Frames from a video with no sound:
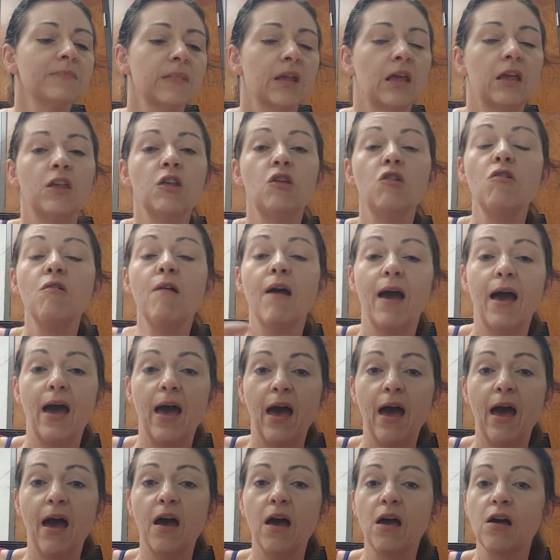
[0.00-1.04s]
And you
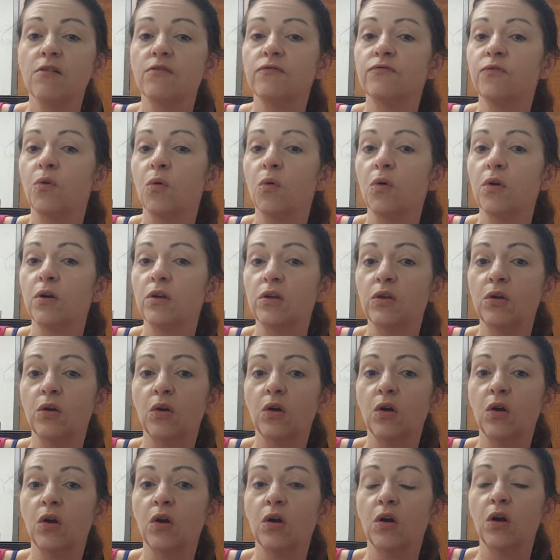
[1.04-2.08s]
have for
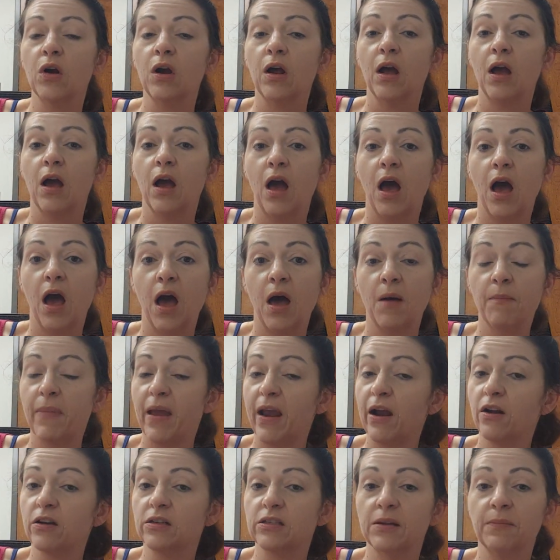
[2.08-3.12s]
your
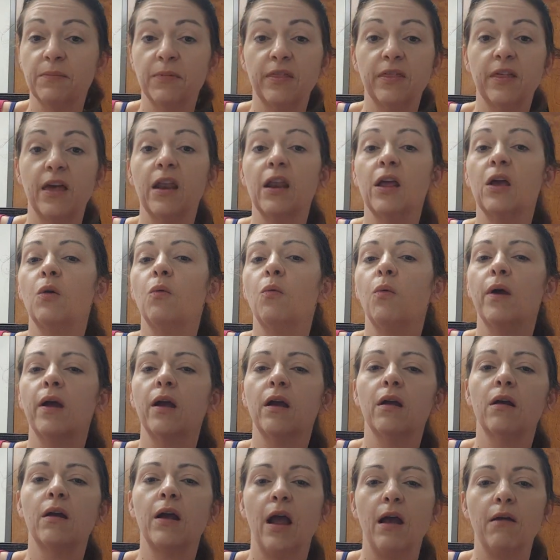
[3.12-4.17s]
parasympathetic
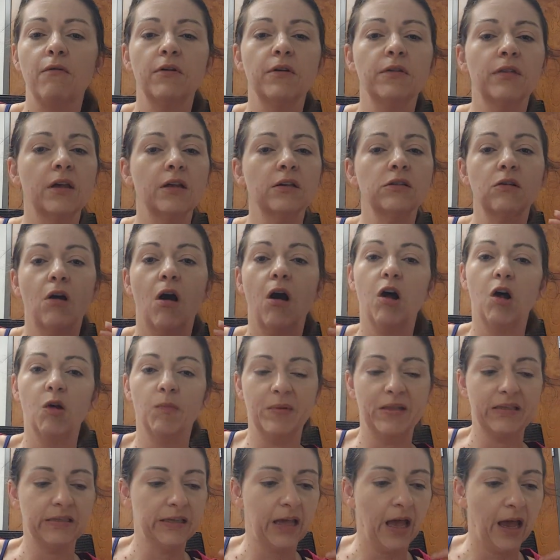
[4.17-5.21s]
where everything's calm
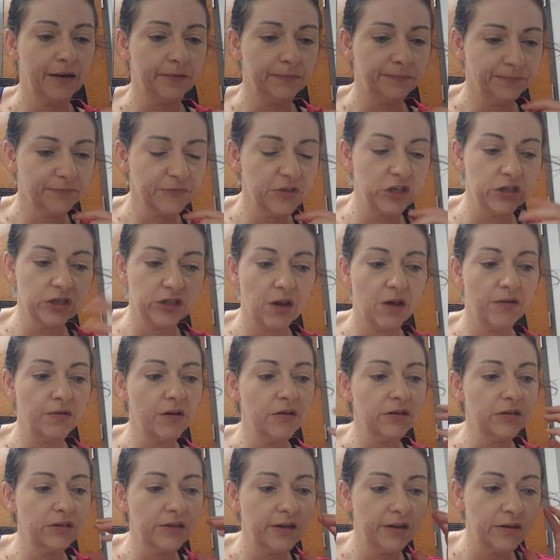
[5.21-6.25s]
inside. Just know
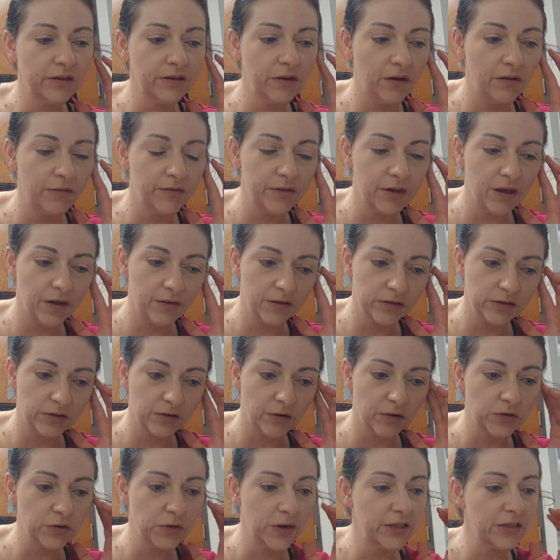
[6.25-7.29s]
those
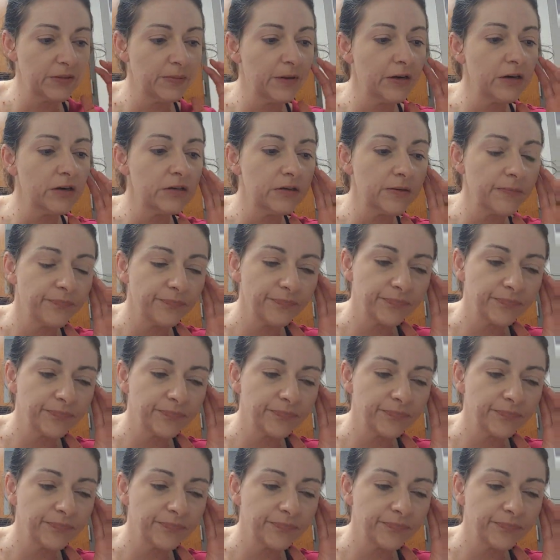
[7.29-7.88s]
neurotransmitters.